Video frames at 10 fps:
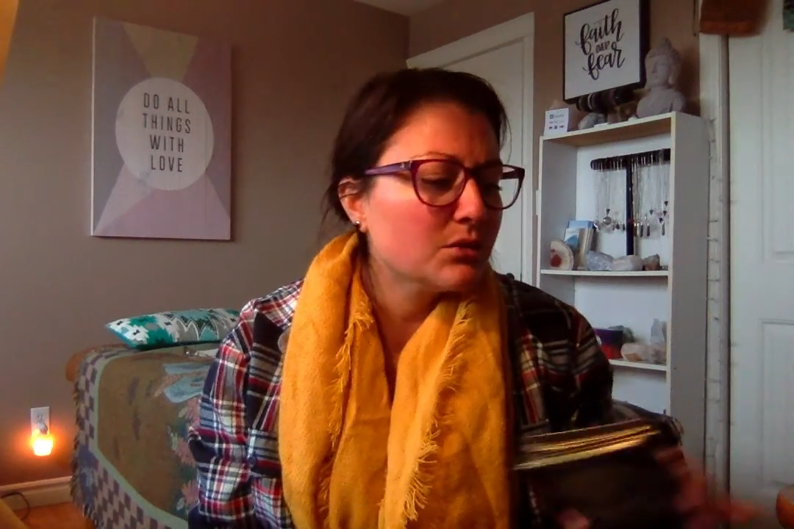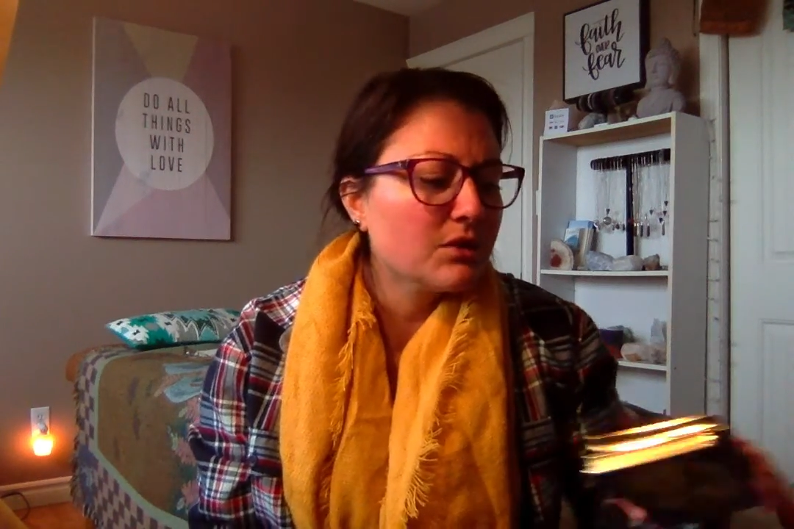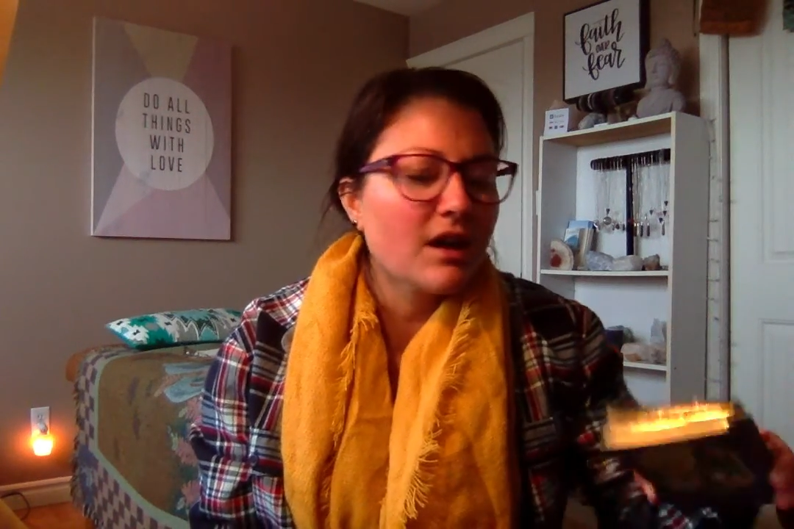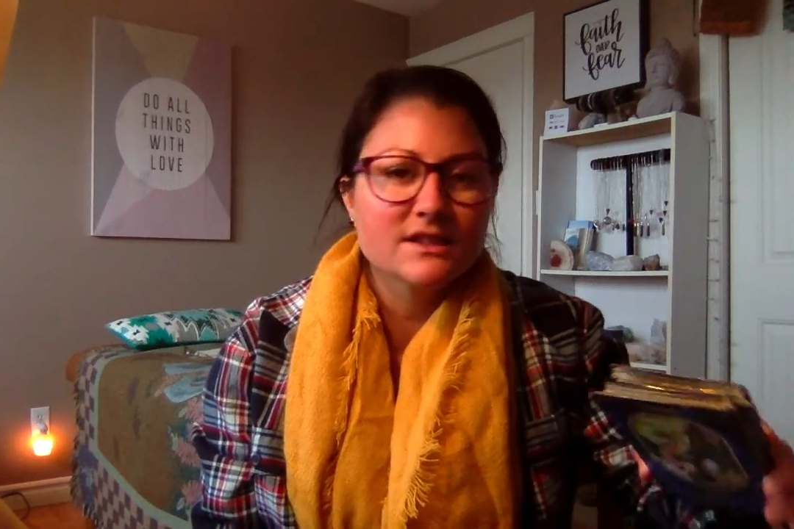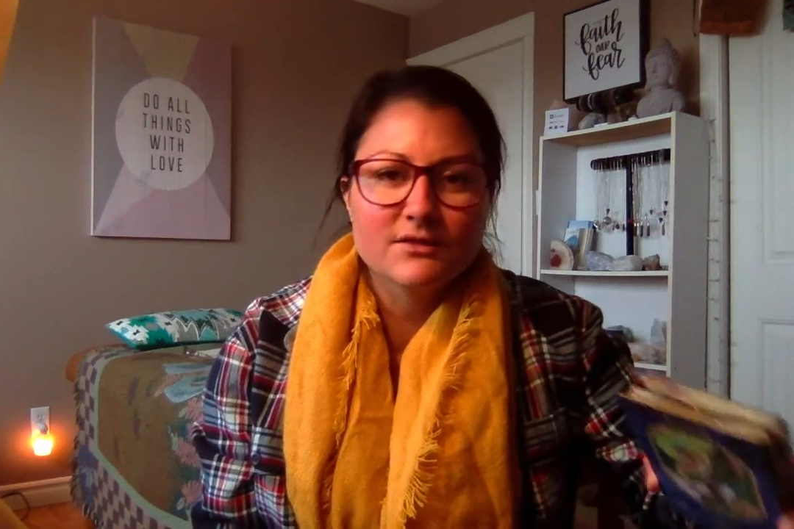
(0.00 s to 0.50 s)

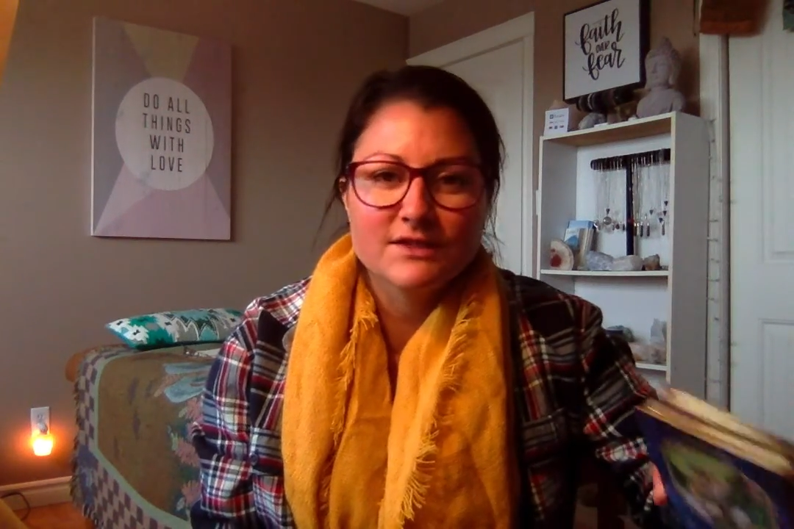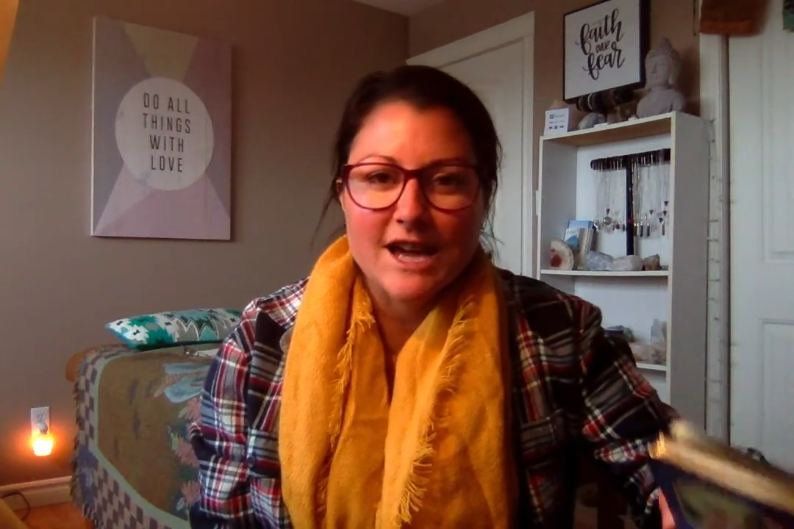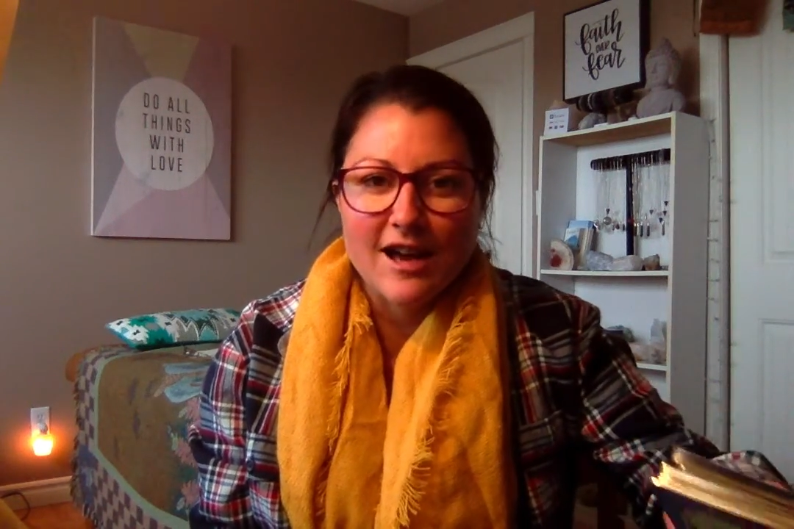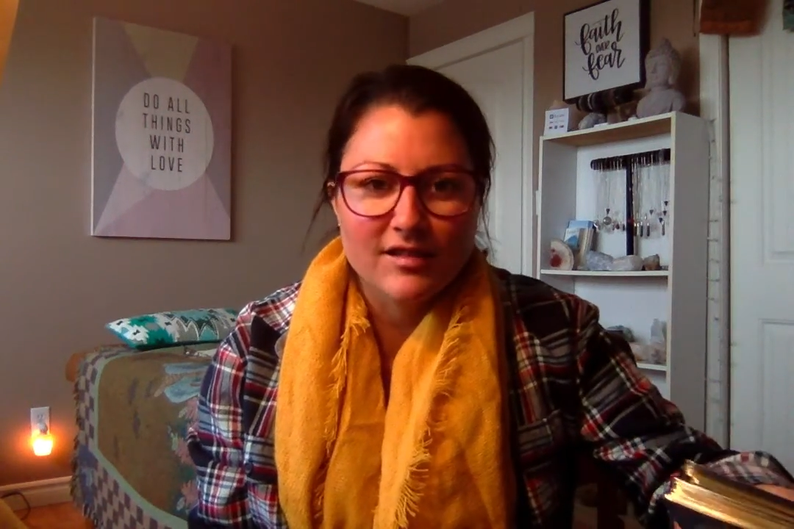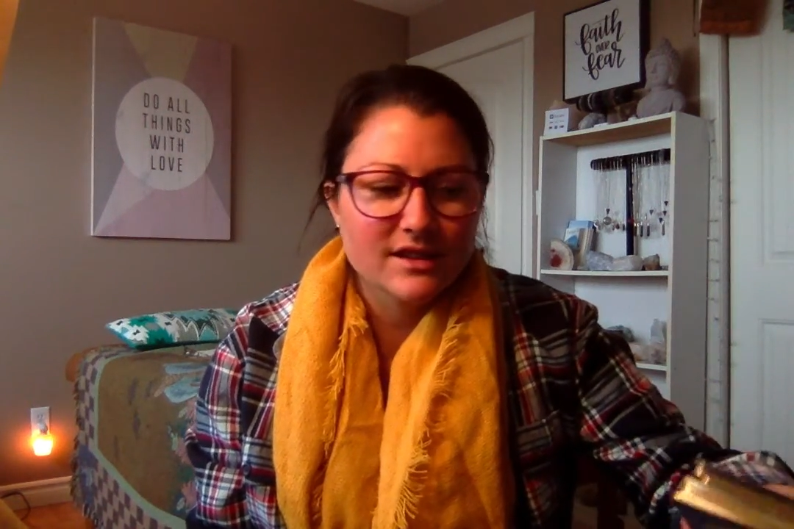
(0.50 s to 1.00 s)
lots of
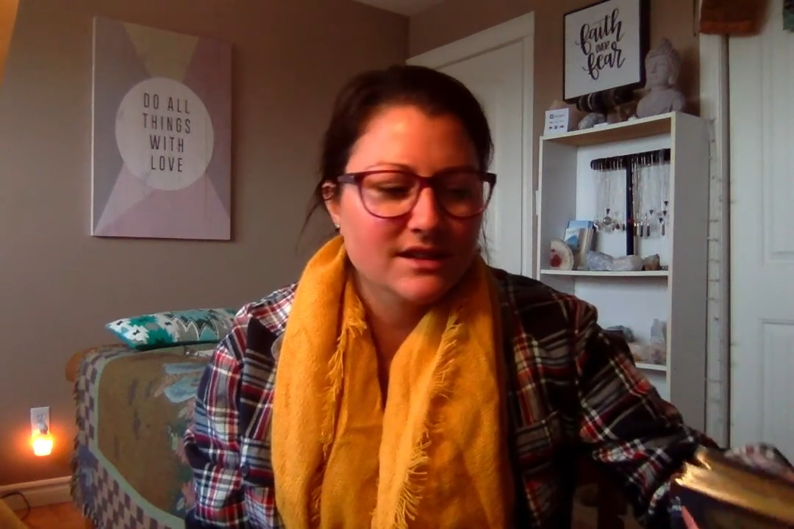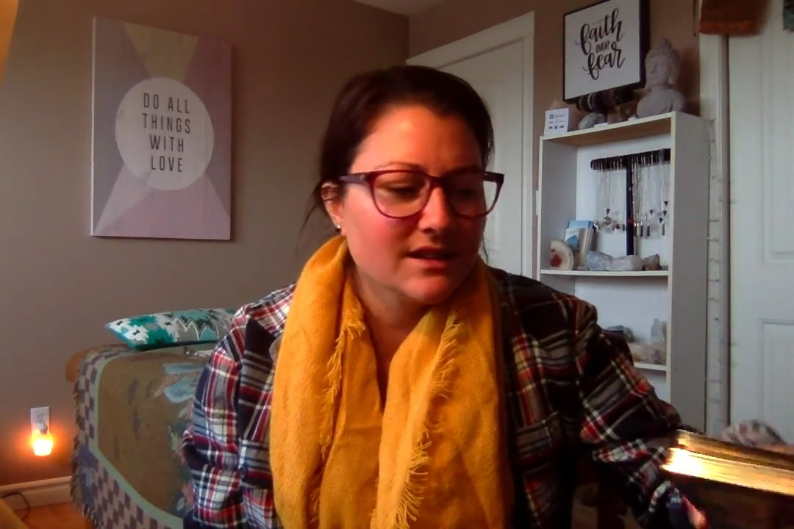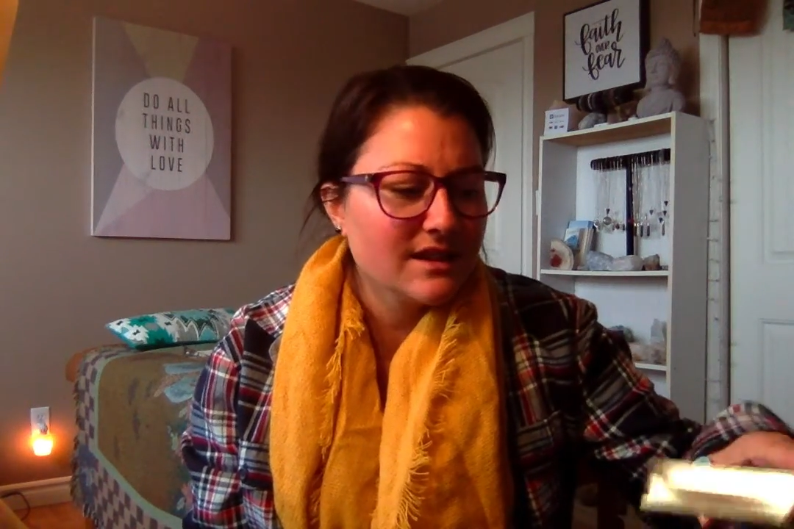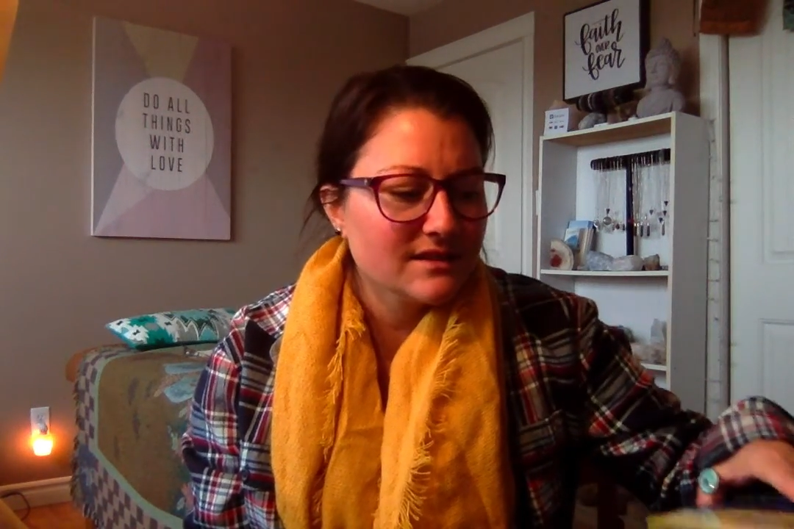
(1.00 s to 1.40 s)
talent